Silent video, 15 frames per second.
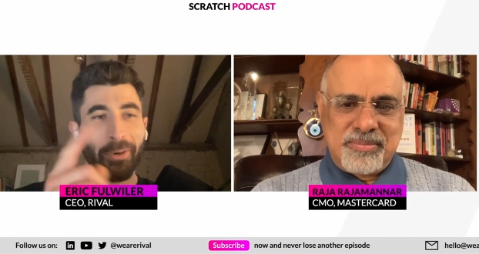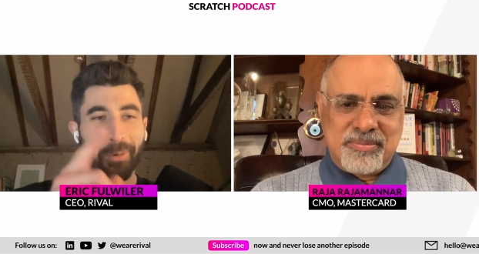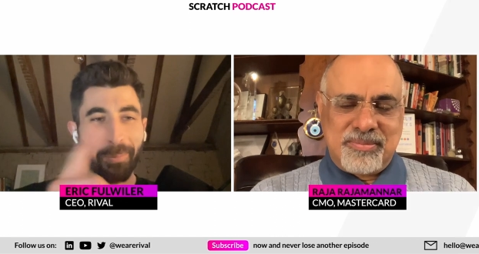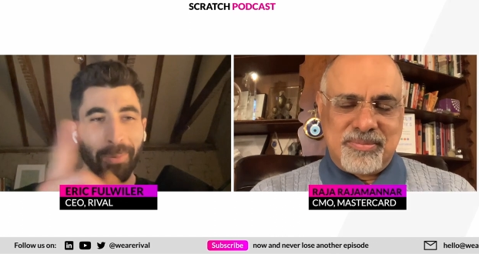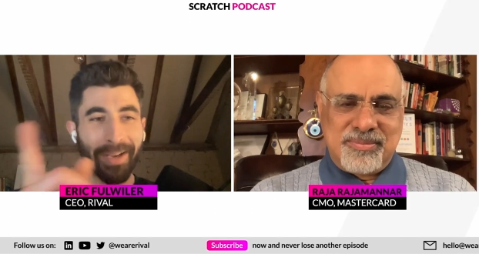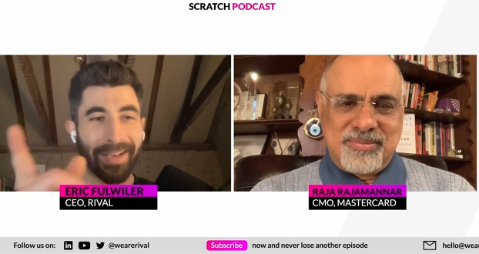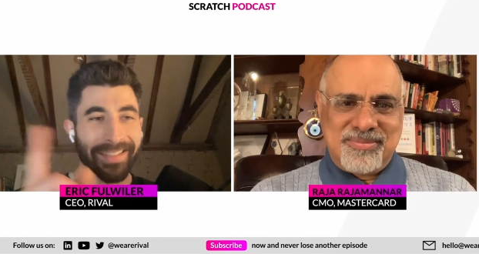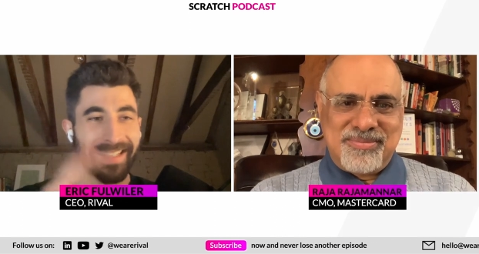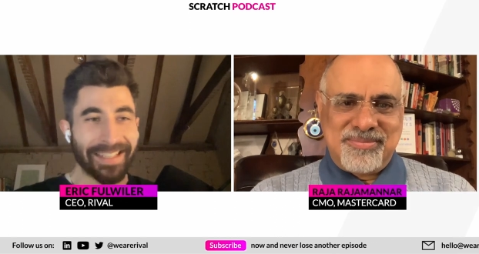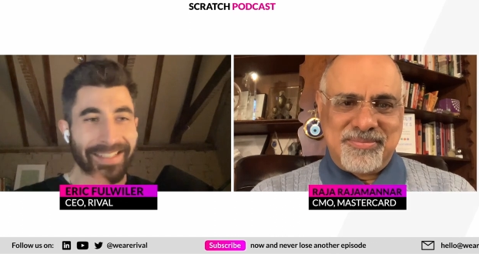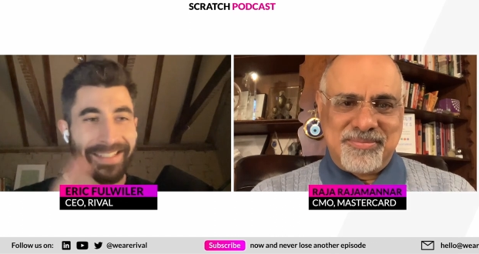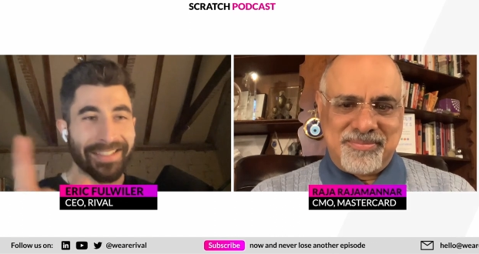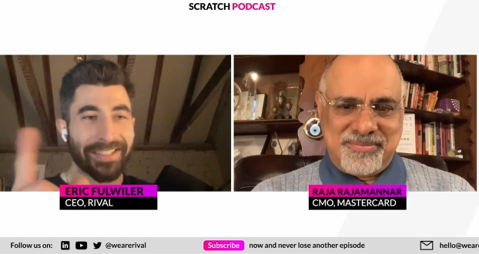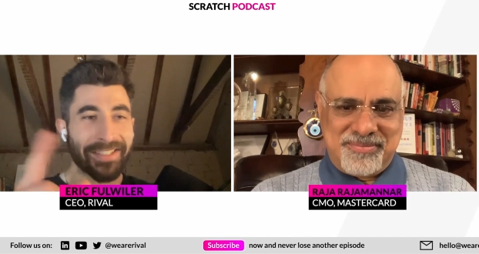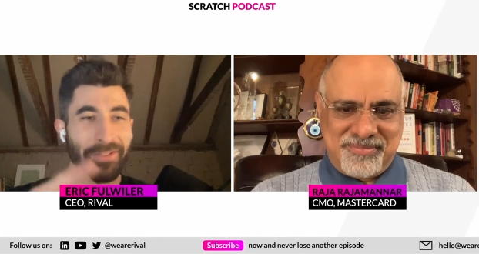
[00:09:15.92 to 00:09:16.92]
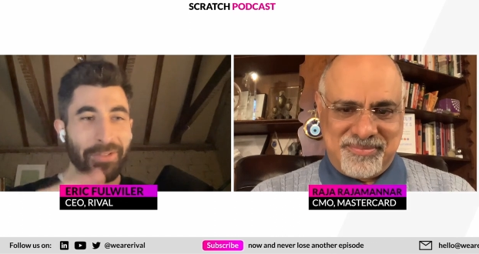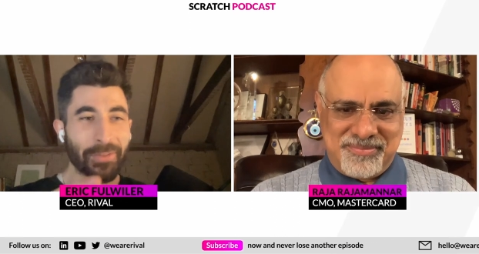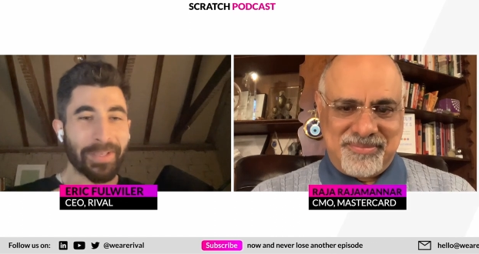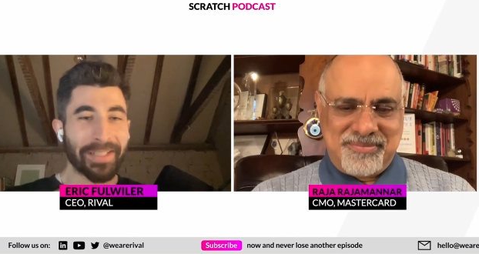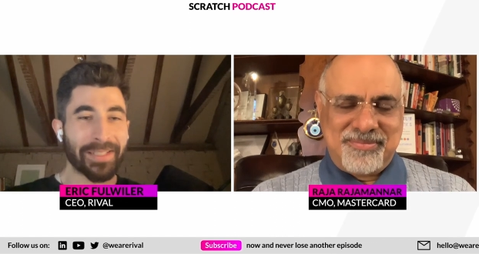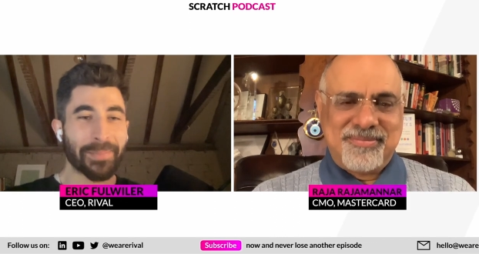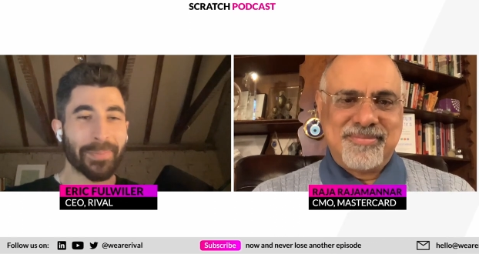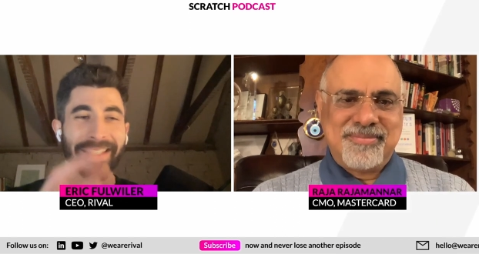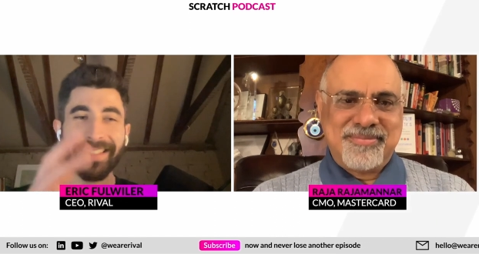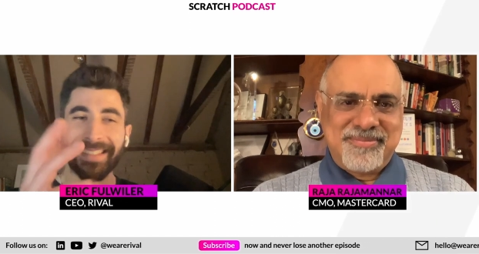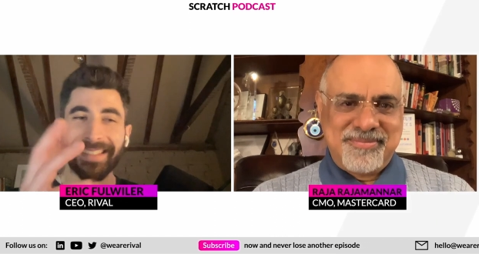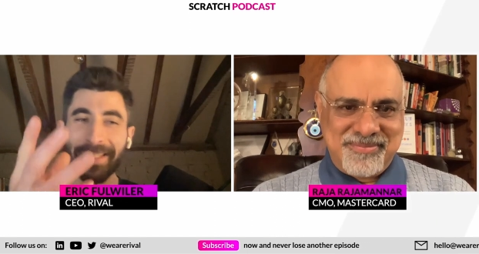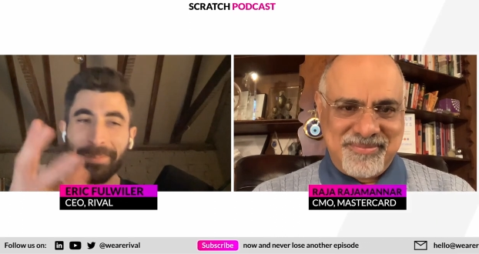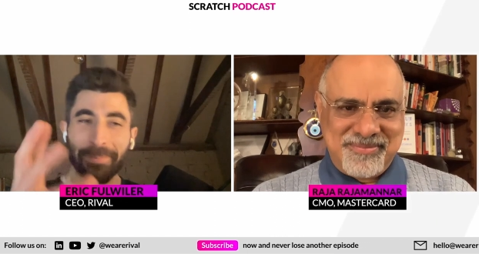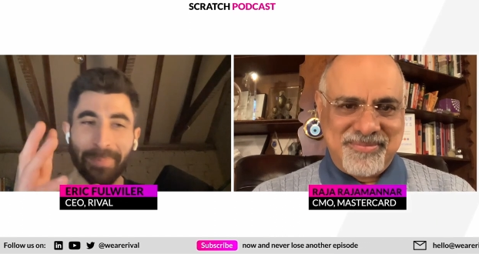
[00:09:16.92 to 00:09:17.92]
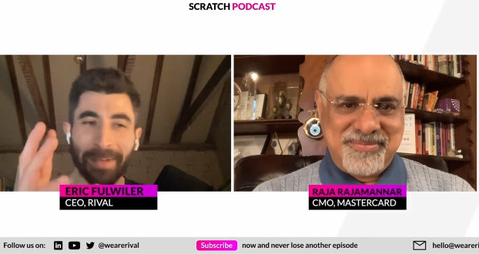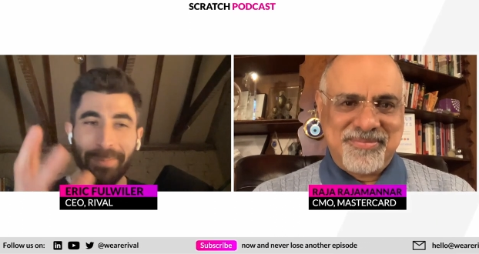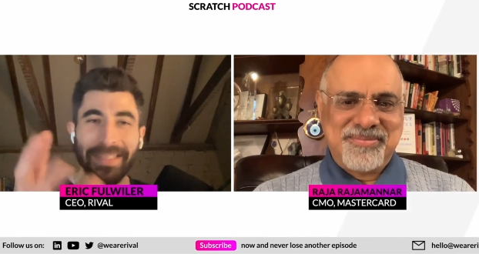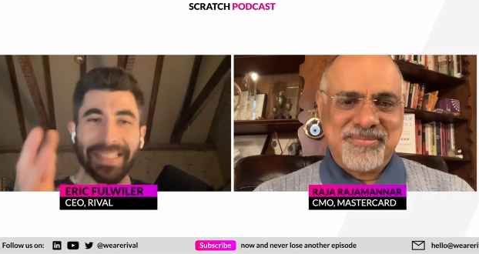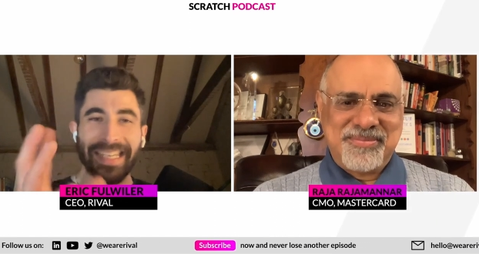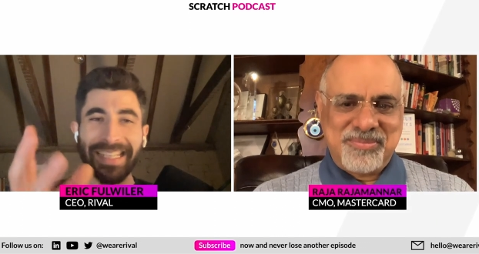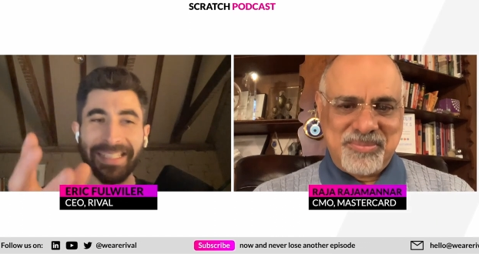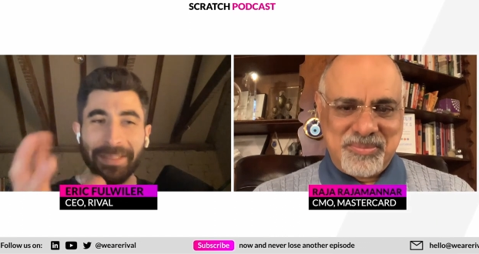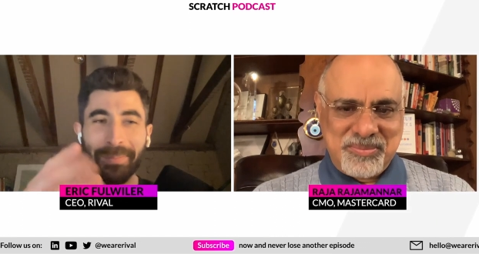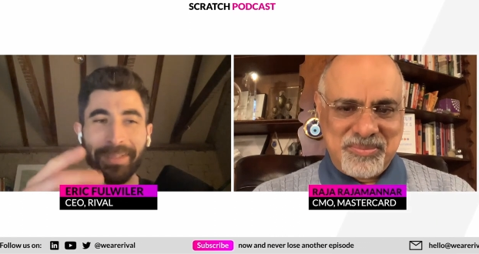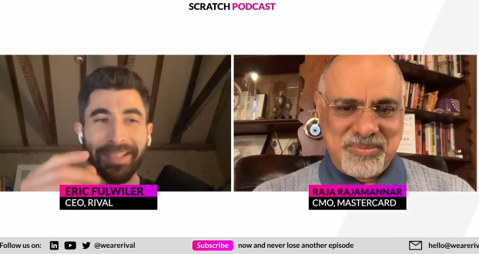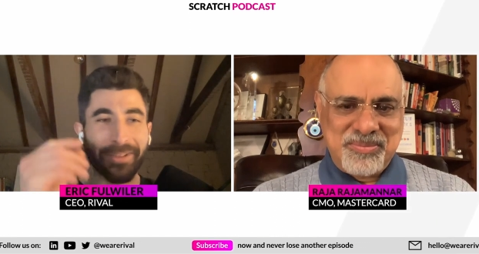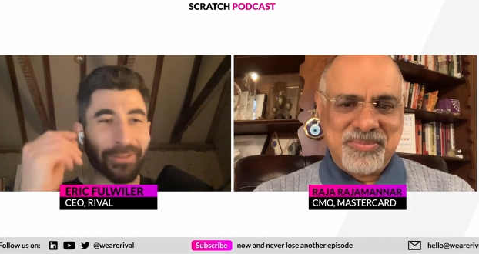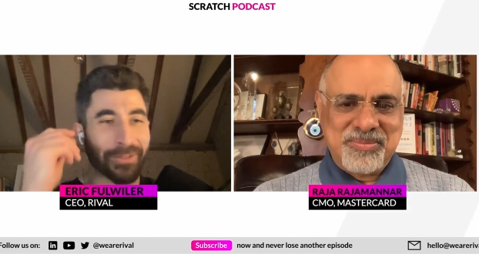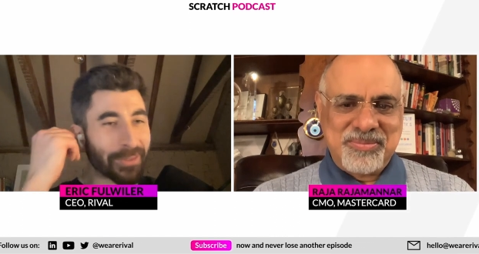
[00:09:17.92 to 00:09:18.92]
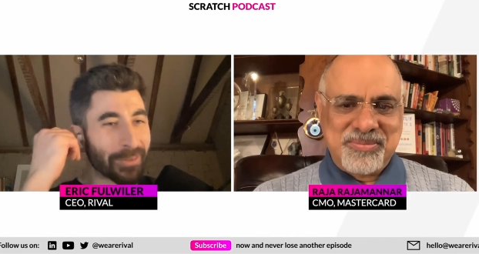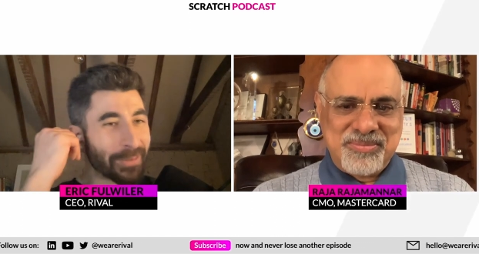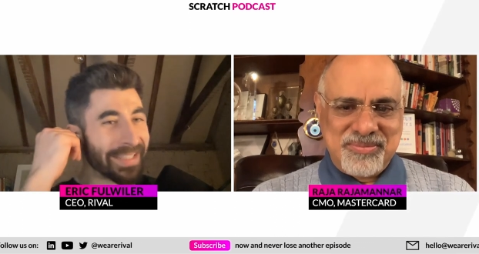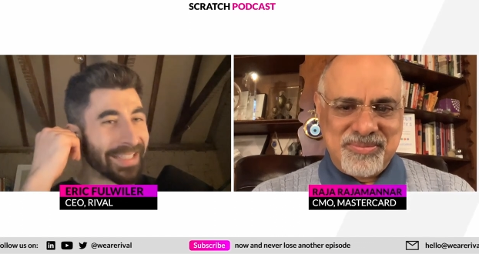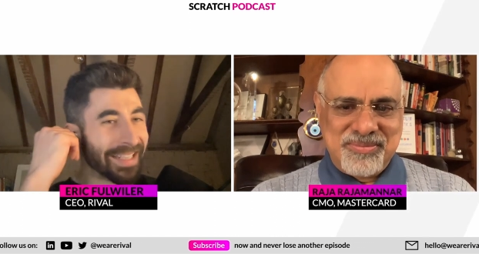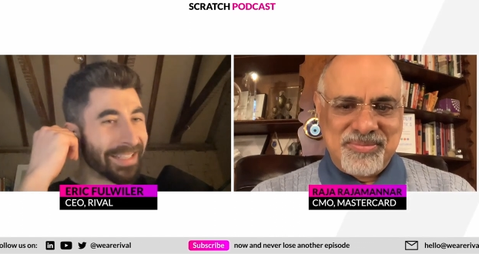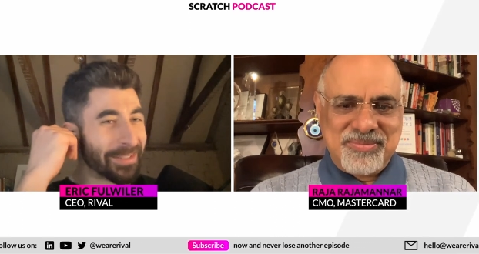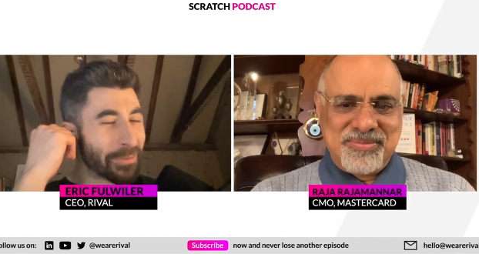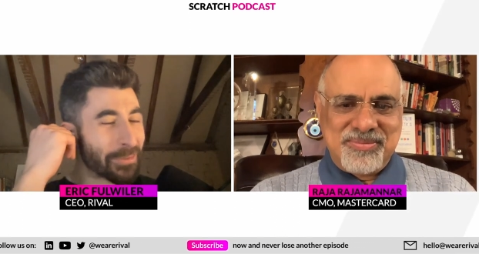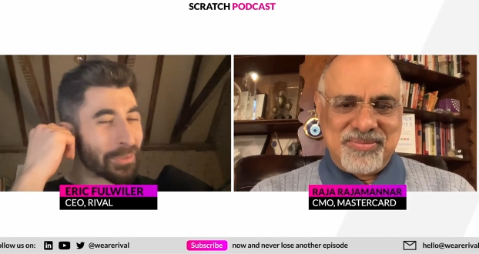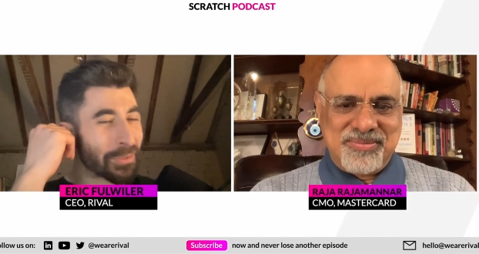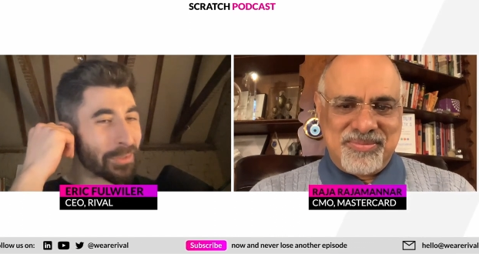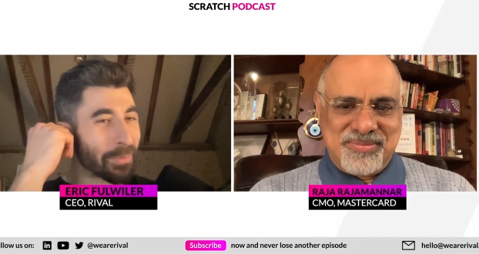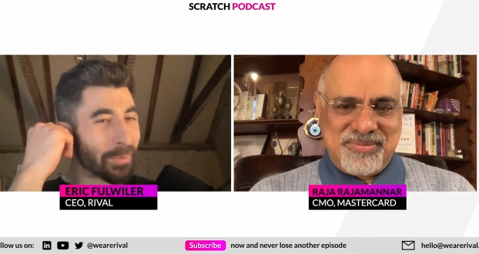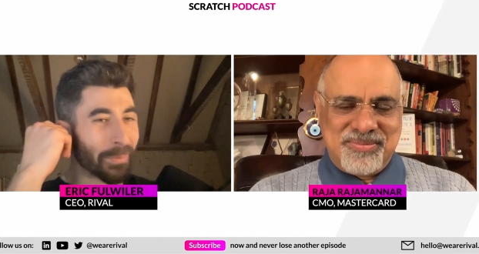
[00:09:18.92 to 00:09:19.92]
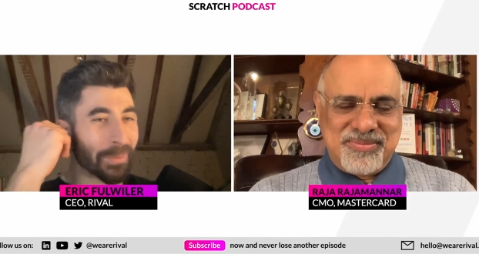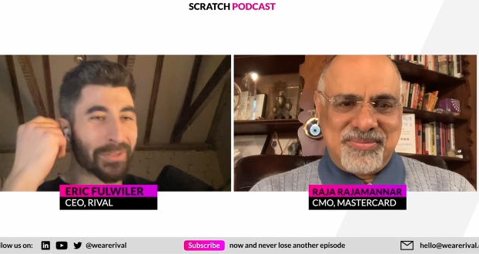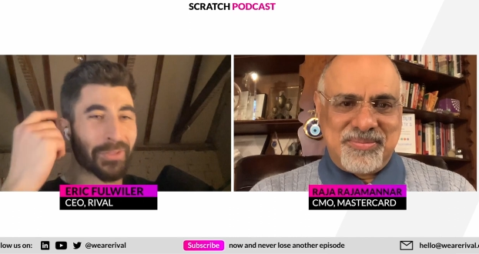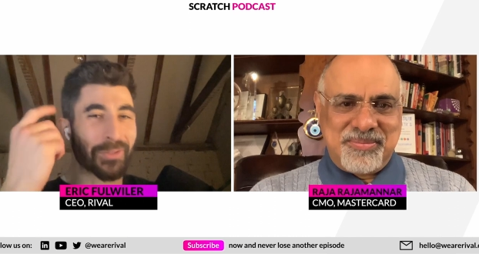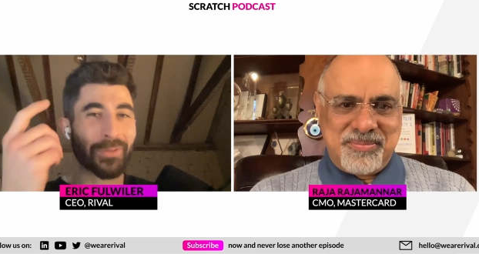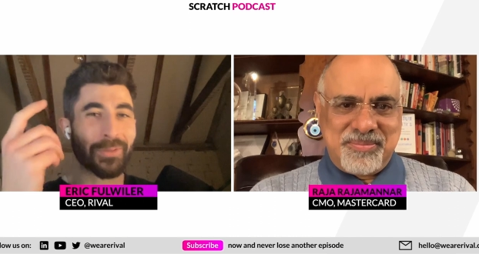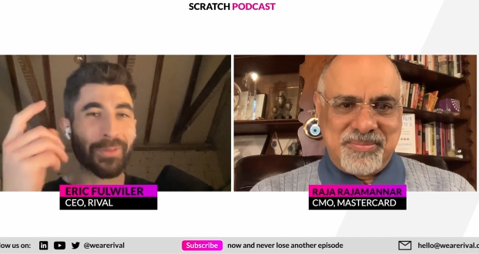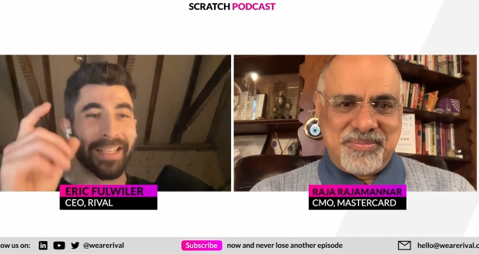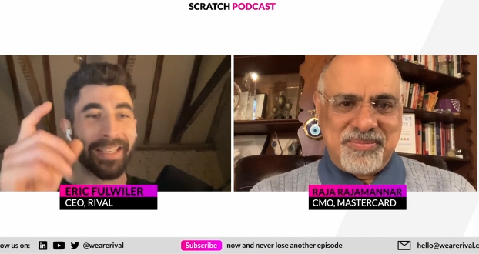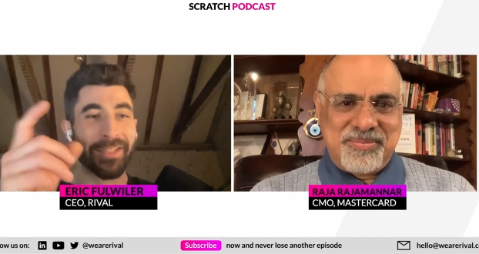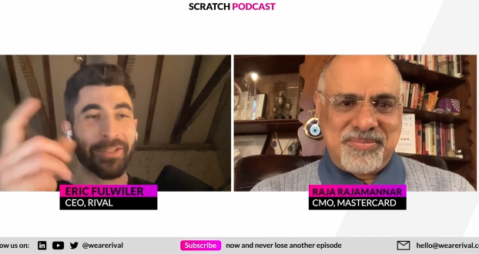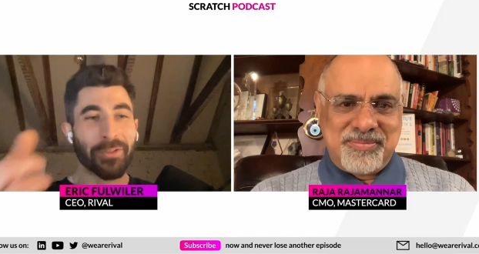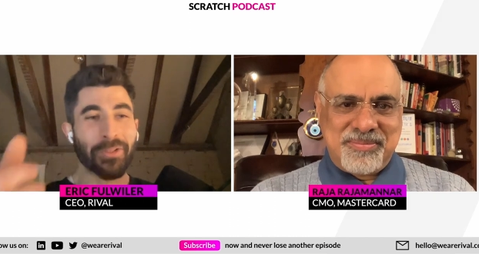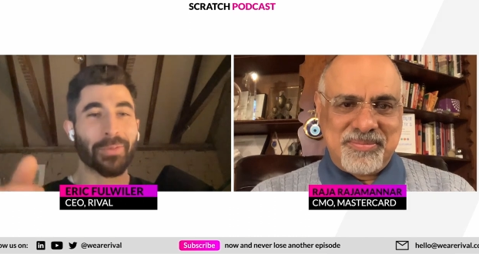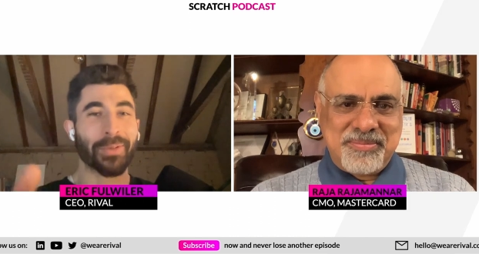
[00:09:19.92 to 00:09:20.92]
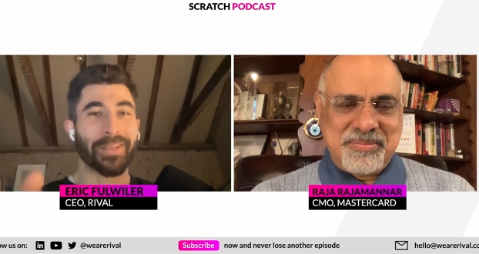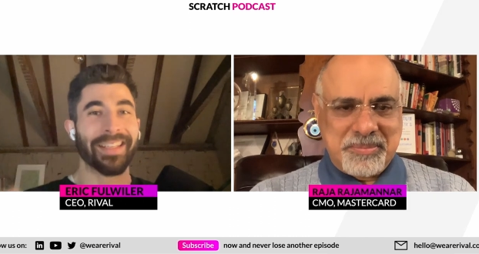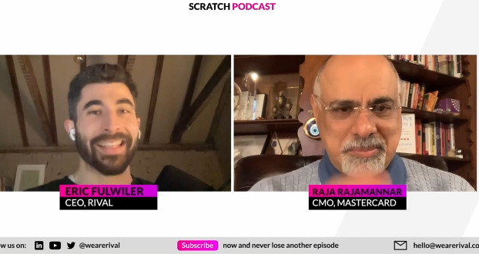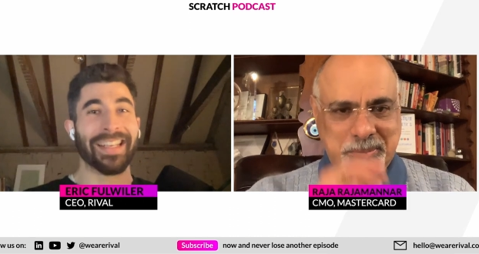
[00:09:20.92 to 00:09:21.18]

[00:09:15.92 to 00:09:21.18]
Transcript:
Speaker 1: or podcasts on 2x speed. It, it, maybe takes a minute or two to get used to, but once you get used to it,